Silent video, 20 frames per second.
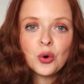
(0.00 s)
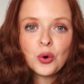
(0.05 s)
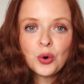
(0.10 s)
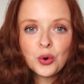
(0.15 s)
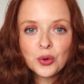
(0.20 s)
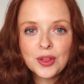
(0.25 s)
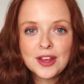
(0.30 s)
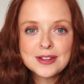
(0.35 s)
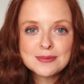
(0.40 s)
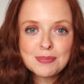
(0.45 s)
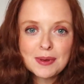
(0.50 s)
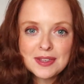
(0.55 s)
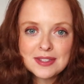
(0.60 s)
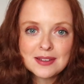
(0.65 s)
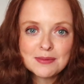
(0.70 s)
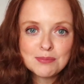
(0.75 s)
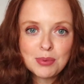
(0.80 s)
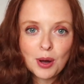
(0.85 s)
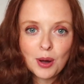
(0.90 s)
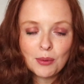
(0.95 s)
all those
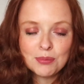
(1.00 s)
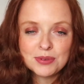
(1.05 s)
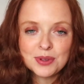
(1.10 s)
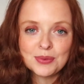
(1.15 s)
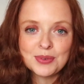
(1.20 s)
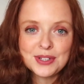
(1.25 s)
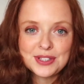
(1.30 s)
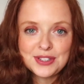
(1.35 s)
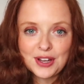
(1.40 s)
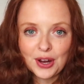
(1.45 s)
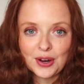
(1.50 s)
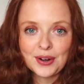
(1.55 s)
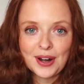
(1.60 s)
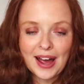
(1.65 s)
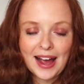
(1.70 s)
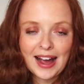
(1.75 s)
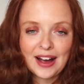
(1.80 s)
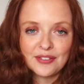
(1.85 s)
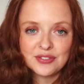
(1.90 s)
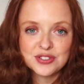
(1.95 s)
bits and bobs that we don't
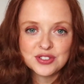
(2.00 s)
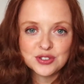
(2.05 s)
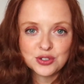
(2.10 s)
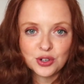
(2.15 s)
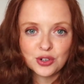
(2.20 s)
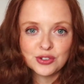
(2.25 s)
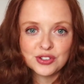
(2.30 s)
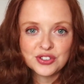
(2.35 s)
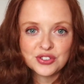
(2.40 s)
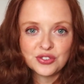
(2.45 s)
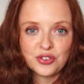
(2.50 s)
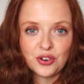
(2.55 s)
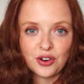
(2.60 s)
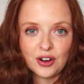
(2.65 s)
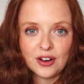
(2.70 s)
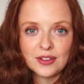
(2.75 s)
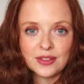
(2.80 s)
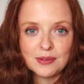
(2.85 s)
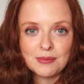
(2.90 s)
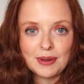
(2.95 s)
have storage
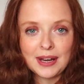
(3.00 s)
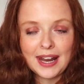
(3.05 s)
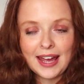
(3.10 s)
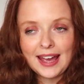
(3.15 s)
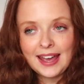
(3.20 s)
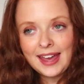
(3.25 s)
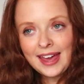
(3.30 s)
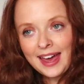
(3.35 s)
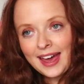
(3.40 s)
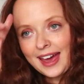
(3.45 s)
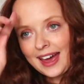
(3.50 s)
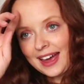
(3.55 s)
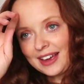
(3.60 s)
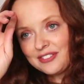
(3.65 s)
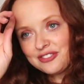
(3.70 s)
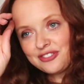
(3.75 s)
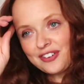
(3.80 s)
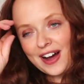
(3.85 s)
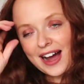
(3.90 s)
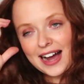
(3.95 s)
for at the minute.
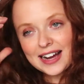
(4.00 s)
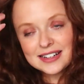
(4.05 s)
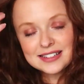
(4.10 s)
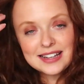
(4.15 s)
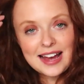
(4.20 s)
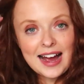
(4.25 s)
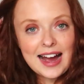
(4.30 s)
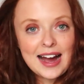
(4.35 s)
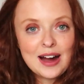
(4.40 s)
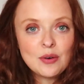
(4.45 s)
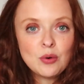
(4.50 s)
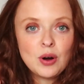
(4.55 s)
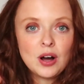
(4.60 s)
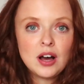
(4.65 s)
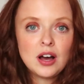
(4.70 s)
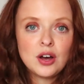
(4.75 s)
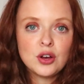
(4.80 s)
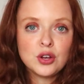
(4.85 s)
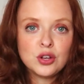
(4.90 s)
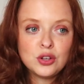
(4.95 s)
In fact,
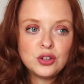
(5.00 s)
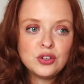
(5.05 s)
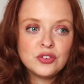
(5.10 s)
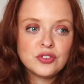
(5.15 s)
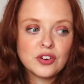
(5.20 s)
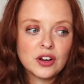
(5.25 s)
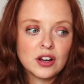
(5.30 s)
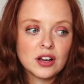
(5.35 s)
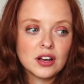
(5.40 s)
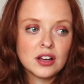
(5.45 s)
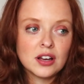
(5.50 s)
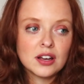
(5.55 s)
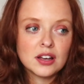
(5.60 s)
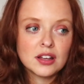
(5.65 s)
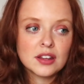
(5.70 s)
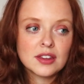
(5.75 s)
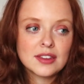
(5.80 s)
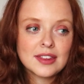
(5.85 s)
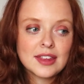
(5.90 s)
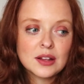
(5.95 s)
our
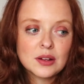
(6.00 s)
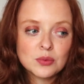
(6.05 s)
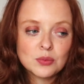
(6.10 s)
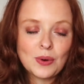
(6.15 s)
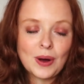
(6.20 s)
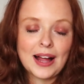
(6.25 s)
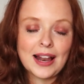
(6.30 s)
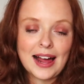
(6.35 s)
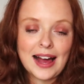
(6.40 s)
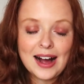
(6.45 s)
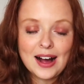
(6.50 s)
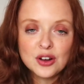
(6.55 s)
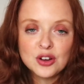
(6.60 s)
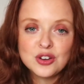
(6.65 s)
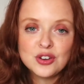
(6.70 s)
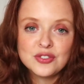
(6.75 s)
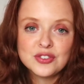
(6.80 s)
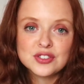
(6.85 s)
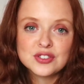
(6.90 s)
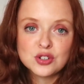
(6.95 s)

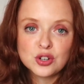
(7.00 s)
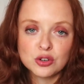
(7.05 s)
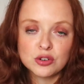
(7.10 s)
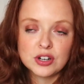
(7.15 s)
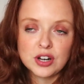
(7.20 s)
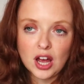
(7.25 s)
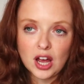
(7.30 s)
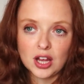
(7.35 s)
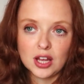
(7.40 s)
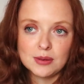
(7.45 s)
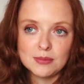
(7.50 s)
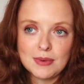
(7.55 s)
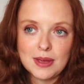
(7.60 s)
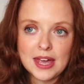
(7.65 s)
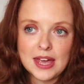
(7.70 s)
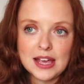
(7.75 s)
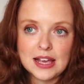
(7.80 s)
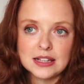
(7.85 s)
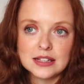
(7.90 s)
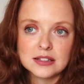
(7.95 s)
Hoover's current home
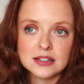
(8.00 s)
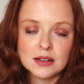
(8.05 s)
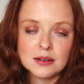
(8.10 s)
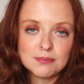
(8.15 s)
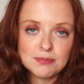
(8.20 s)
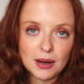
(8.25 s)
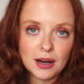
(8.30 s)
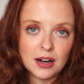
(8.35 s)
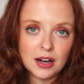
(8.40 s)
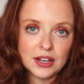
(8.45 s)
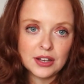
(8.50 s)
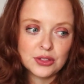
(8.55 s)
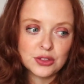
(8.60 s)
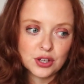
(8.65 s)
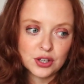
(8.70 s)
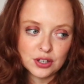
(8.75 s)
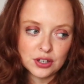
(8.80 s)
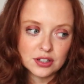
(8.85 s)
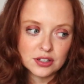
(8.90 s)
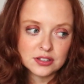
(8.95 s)
is behind
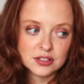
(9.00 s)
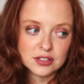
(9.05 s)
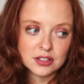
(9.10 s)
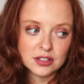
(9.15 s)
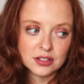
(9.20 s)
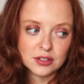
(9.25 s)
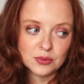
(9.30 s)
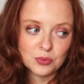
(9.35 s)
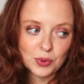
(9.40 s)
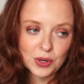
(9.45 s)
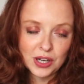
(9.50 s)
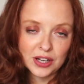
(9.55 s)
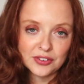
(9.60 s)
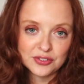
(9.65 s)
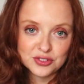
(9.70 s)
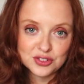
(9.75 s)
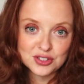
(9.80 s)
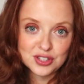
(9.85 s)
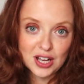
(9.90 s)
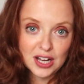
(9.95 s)
the curtain. We kind
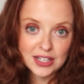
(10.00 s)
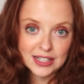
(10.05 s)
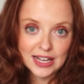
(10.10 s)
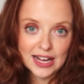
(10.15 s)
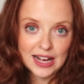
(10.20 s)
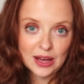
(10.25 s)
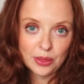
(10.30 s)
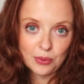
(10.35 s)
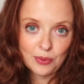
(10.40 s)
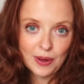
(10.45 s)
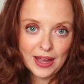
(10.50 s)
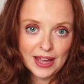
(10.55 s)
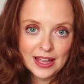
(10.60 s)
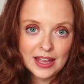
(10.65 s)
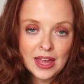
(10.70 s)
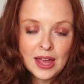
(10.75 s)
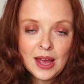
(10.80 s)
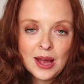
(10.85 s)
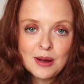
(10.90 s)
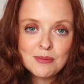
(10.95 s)
of just hide it out of the
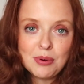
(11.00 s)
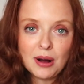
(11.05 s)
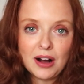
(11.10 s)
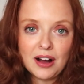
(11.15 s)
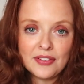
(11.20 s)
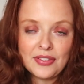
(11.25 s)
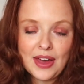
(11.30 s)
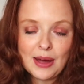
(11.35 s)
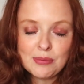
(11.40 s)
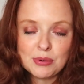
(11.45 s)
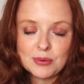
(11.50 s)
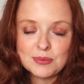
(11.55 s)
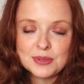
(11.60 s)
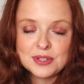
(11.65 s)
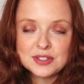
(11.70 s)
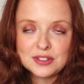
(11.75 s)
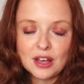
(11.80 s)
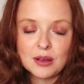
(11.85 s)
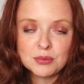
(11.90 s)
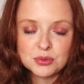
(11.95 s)
way behind there, but it'd be
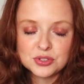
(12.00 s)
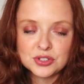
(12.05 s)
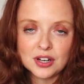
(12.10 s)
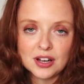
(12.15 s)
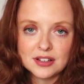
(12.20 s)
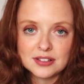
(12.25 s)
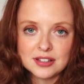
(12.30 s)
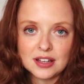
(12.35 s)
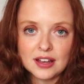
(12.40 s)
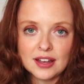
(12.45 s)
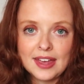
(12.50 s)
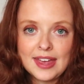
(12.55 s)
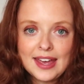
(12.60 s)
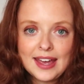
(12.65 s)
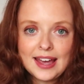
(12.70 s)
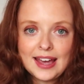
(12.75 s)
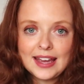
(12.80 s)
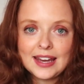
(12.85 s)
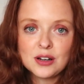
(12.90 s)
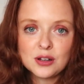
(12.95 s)
so much nicer
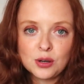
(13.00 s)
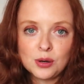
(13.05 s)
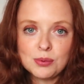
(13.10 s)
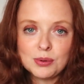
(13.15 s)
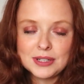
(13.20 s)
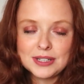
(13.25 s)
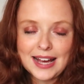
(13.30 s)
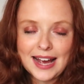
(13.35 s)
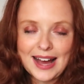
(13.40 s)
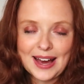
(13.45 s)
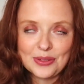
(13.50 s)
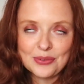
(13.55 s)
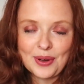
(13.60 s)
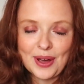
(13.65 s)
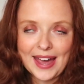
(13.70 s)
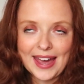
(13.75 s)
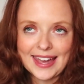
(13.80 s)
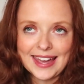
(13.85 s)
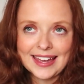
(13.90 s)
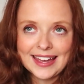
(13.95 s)
in a cupboard out the
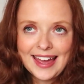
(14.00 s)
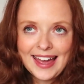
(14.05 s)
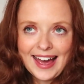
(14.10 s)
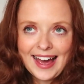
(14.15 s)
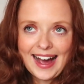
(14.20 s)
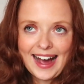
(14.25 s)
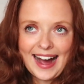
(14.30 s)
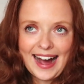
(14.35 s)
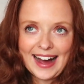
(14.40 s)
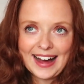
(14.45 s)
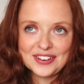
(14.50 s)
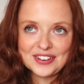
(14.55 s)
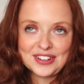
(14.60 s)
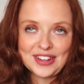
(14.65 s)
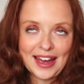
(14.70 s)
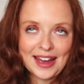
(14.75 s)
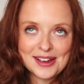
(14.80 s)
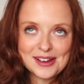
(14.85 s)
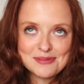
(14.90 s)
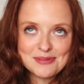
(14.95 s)
way, and
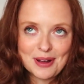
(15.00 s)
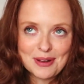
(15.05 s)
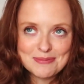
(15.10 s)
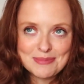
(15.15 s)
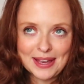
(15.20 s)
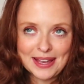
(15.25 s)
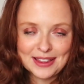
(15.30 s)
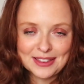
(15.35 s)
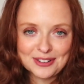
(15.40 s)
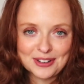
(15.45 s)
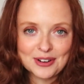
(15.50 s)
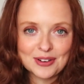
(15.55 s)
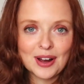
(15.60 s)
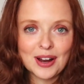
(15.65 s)
yeah, it won't peek through